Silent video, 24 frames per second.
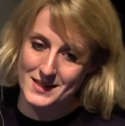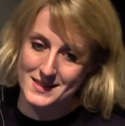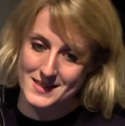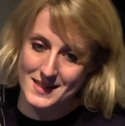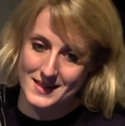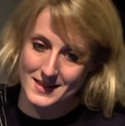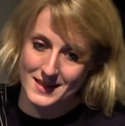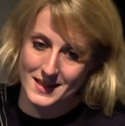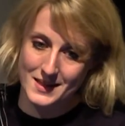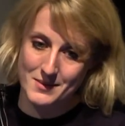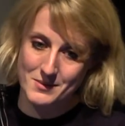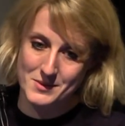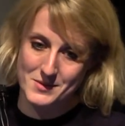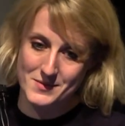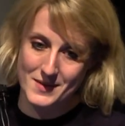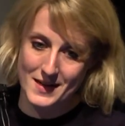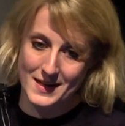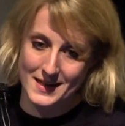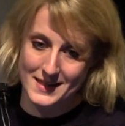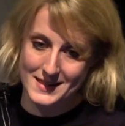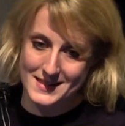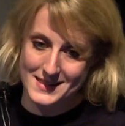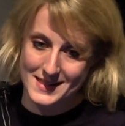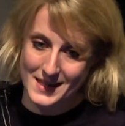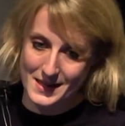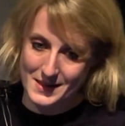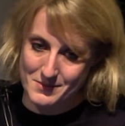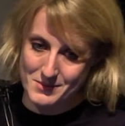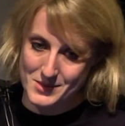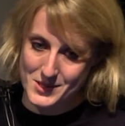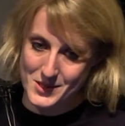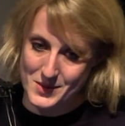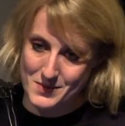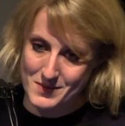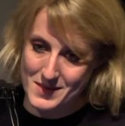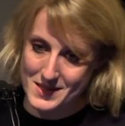and said that he was failing to get them
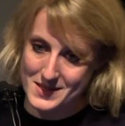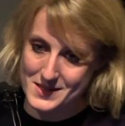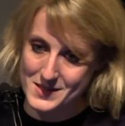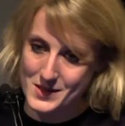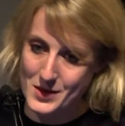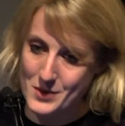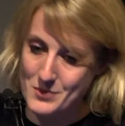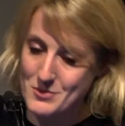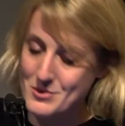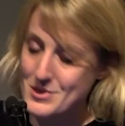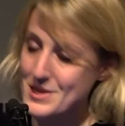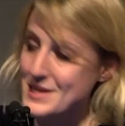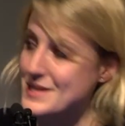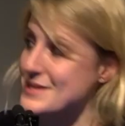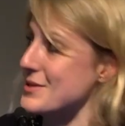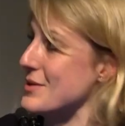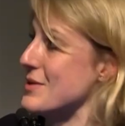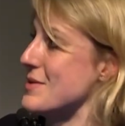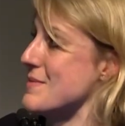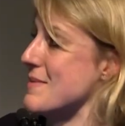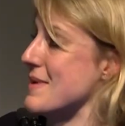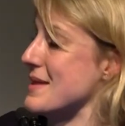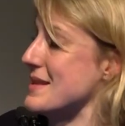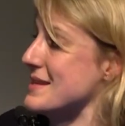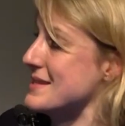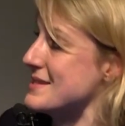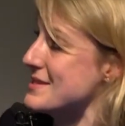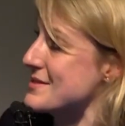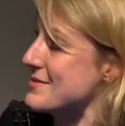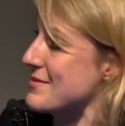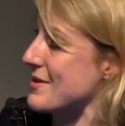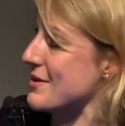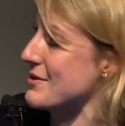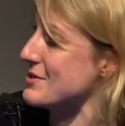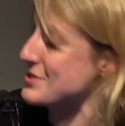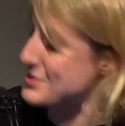to me. So I'm really sorry about this. It's a
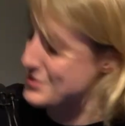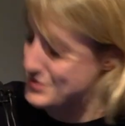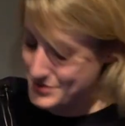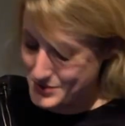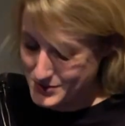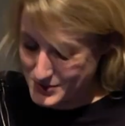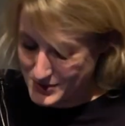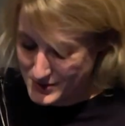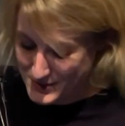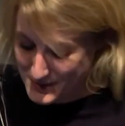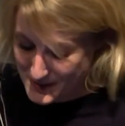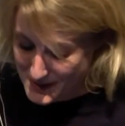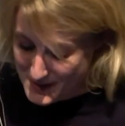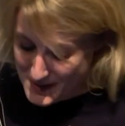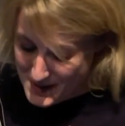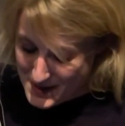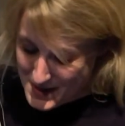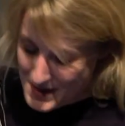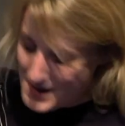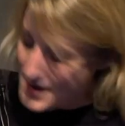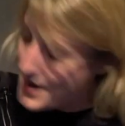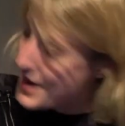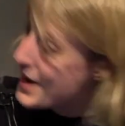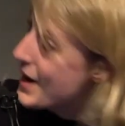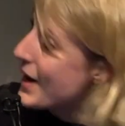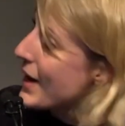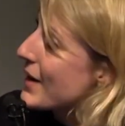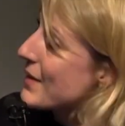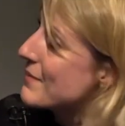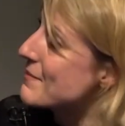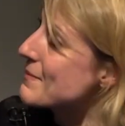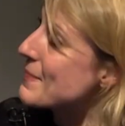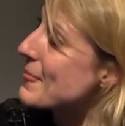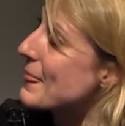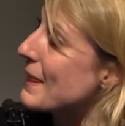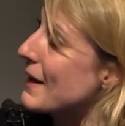very short talk.
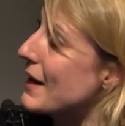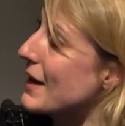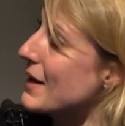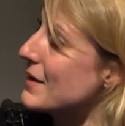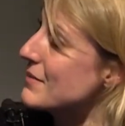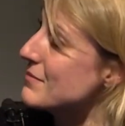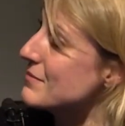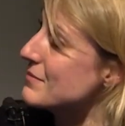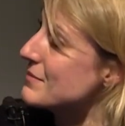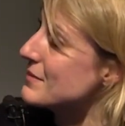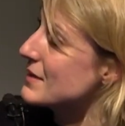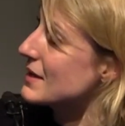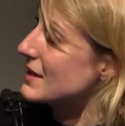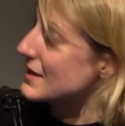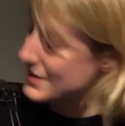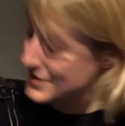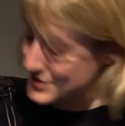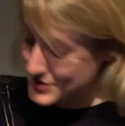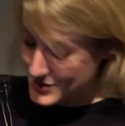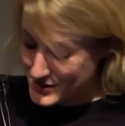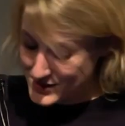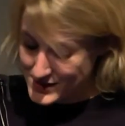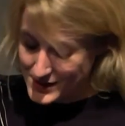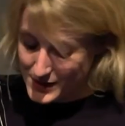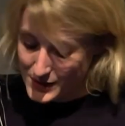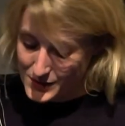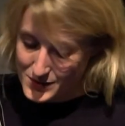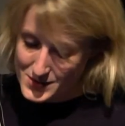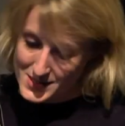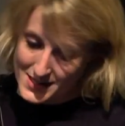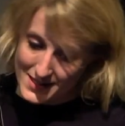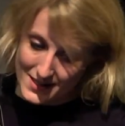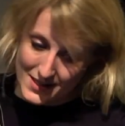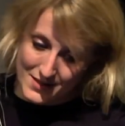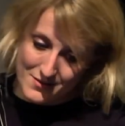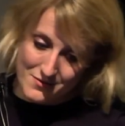I'm just going
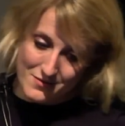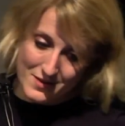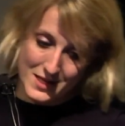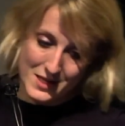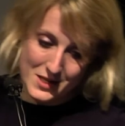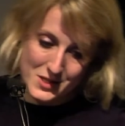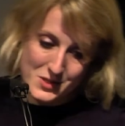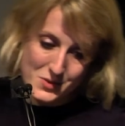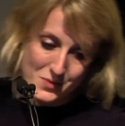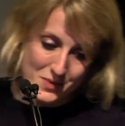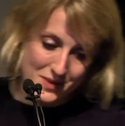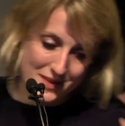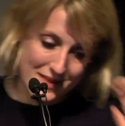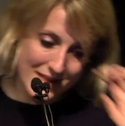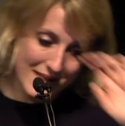to finish with